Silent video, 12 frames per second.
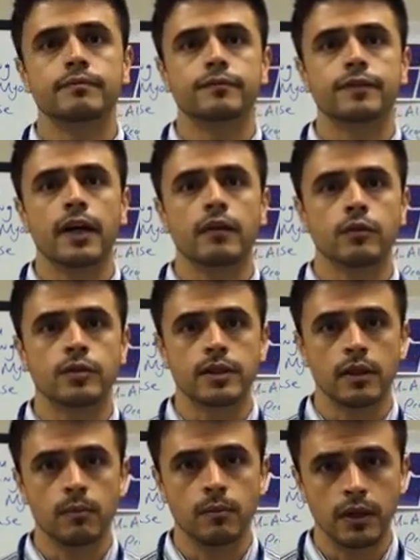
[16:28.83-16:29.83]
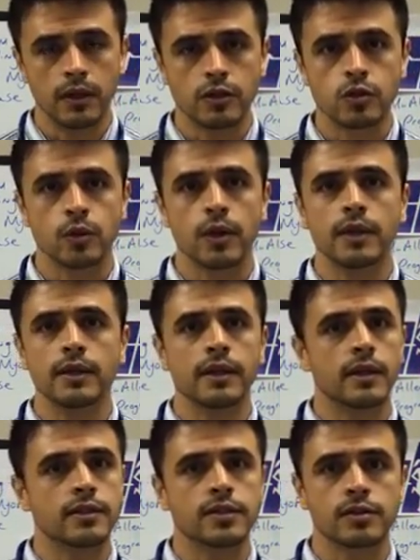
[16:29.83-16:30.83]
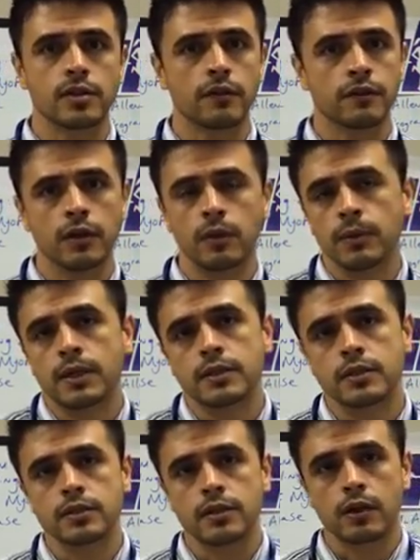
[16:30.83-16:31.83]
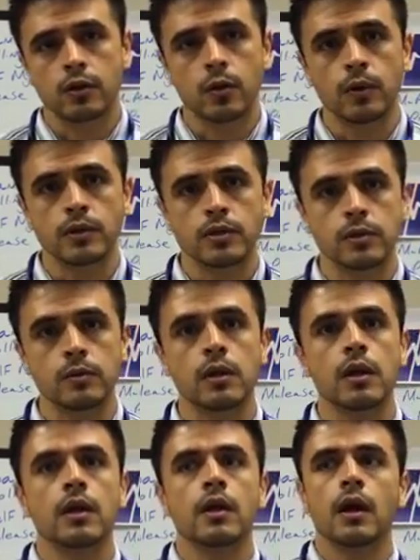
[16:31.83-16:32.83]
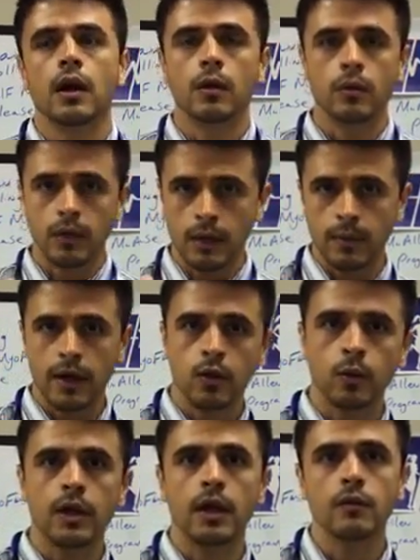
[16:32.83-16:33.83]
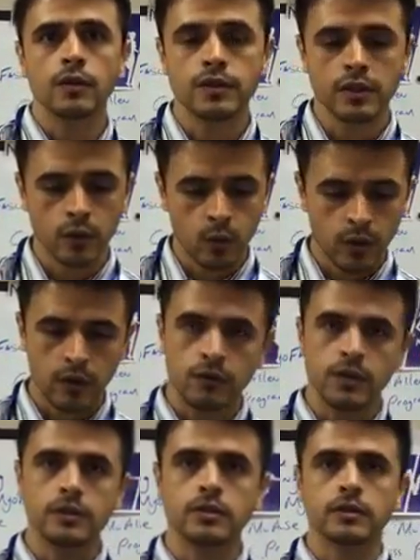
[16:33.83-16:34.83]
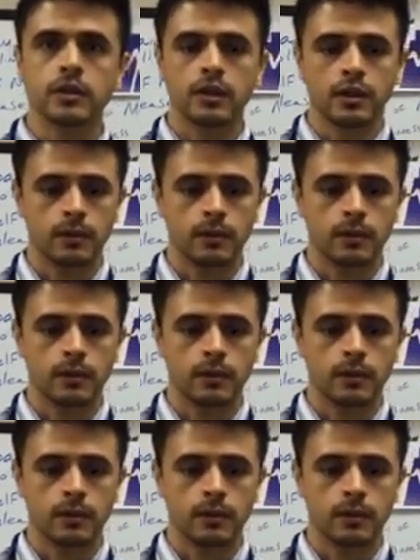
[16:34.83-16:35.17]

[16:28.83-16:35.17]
5 or 10 minutes trying to get it to soften up, because it's not going to. And by the way, every single one of these